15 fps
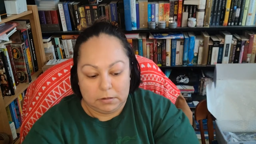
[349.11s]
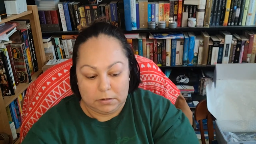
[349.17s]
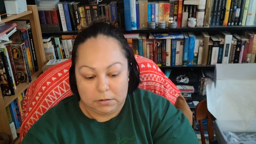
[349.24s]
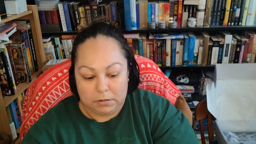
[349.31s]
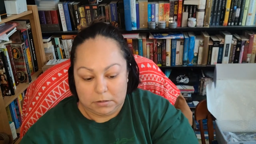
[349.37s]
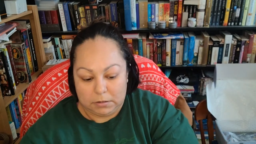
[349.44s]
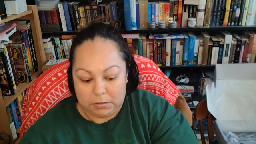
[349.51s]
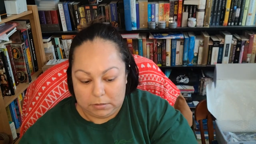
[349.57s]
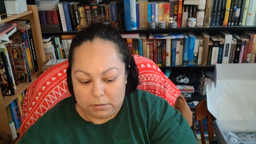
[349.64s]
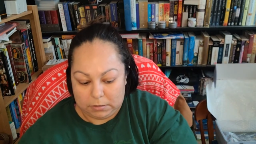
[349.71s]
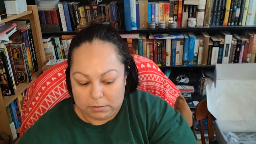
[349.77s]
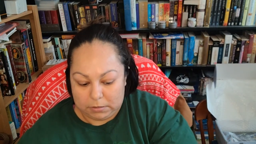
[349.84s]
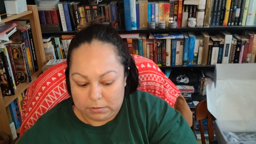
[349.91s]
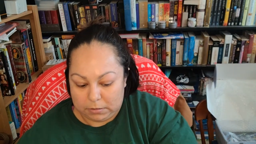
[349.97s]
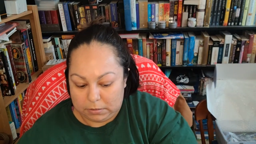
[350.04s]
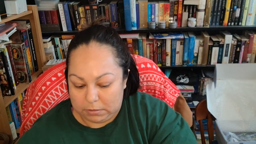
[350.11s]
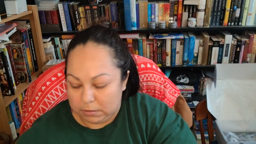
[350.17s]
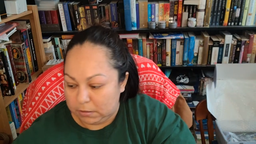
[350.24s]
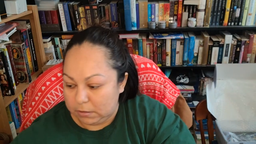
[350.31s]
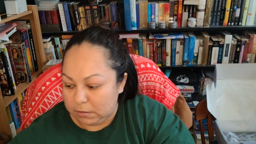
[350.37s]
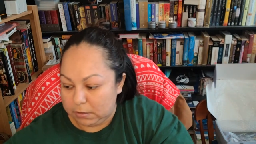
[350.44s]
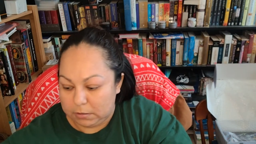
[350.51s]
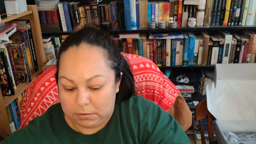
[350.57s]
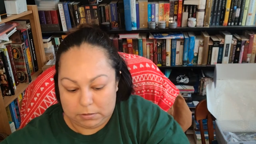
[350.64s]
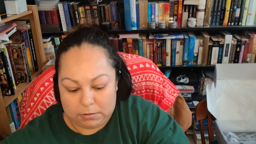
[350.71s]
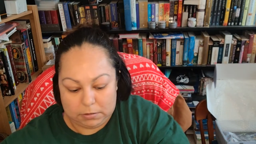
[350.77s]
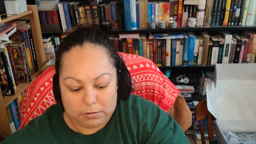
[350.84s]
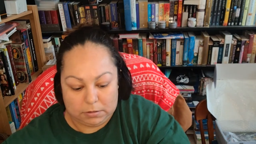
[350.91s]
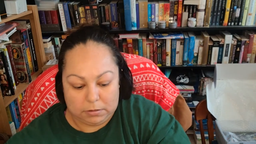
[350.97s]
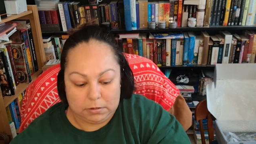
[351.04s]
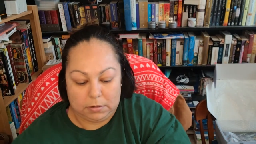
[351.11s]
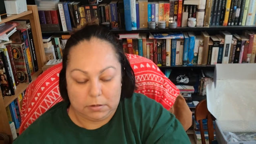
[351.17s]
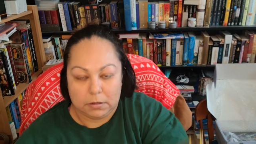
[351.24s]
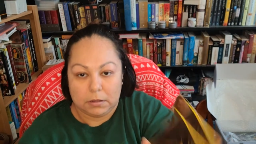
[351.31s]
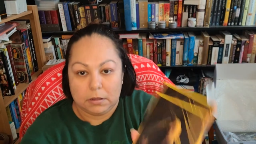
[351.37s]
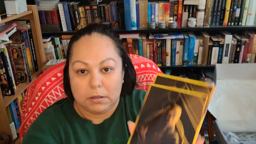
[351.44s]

(no one is talking)